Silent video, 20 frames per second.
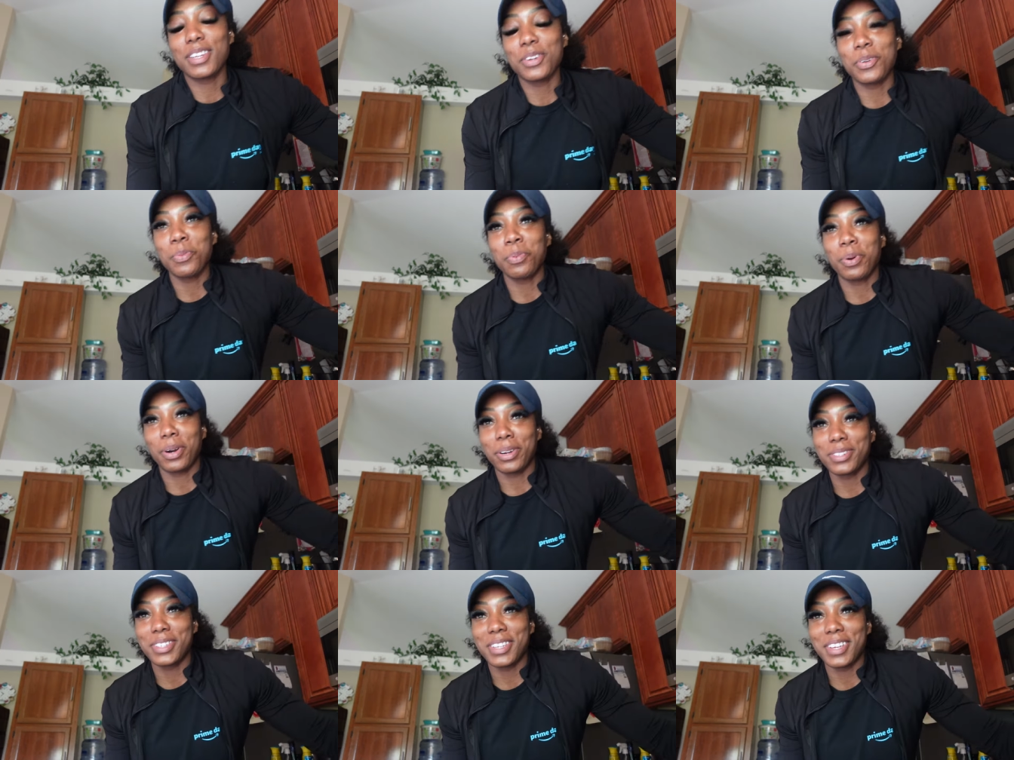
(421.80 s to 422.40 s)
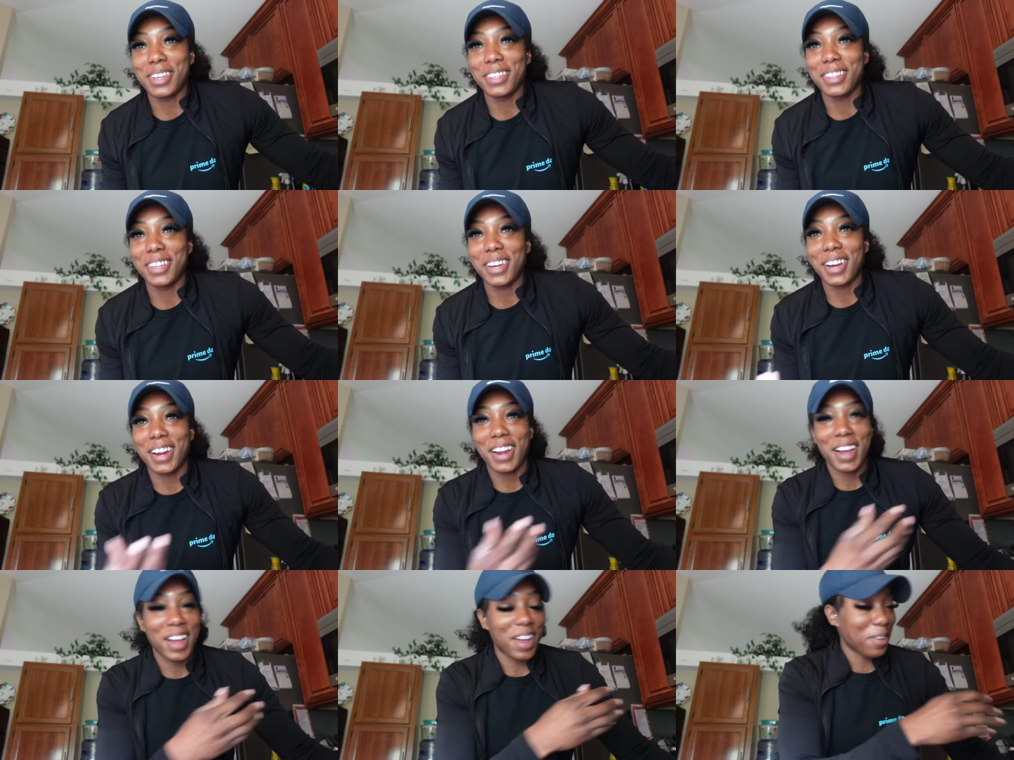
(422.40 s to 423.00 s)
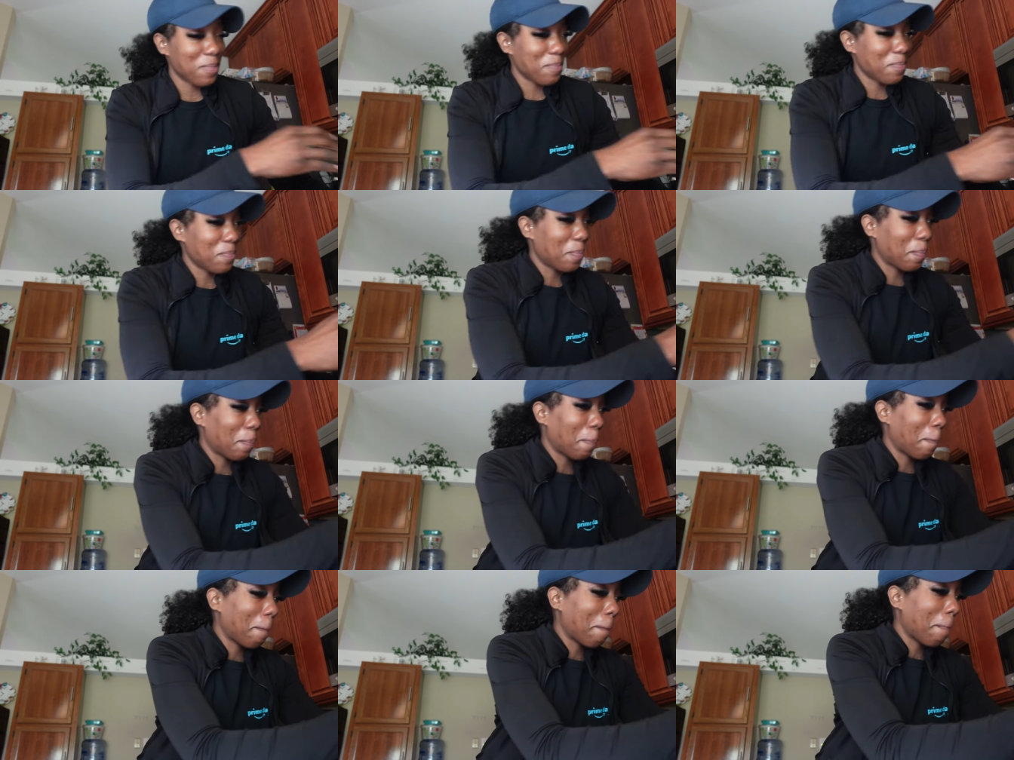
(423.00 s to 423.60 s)
new protein that I got.
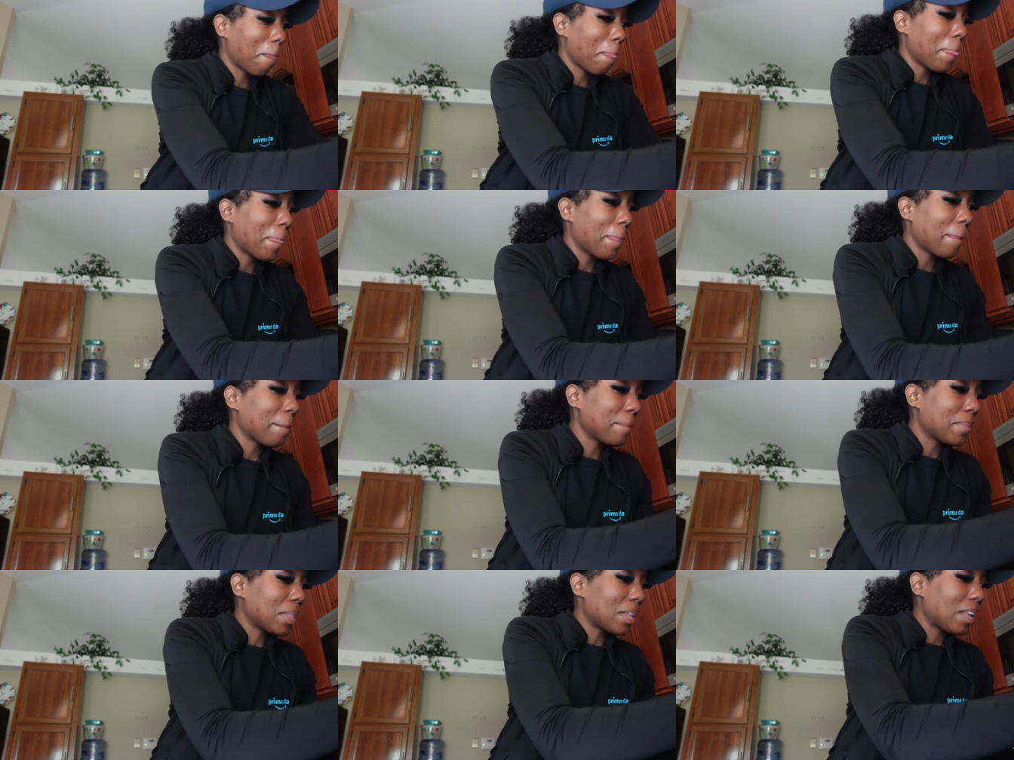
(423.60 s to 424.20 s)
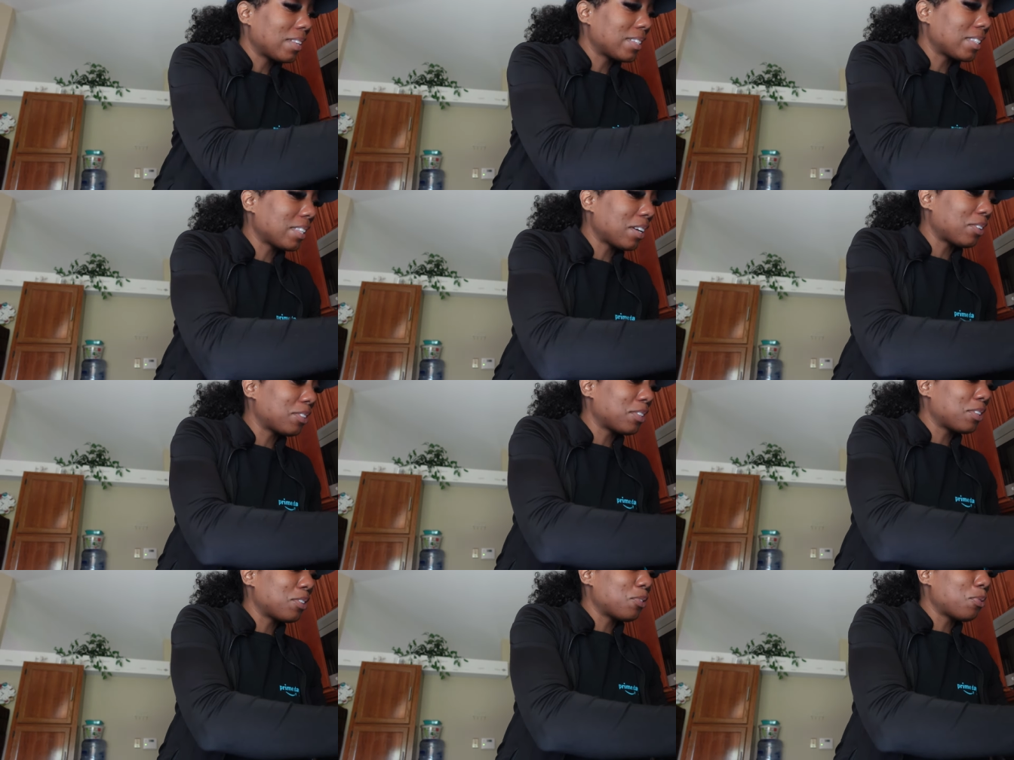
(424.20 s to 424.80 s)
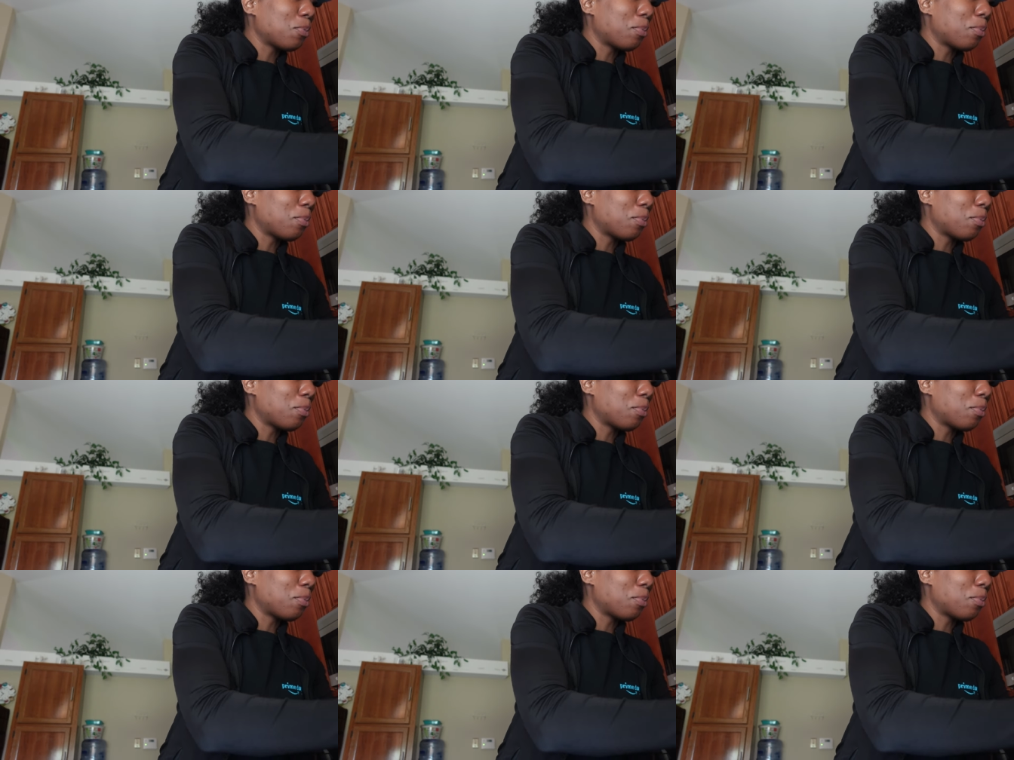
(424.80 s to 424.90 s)
So the new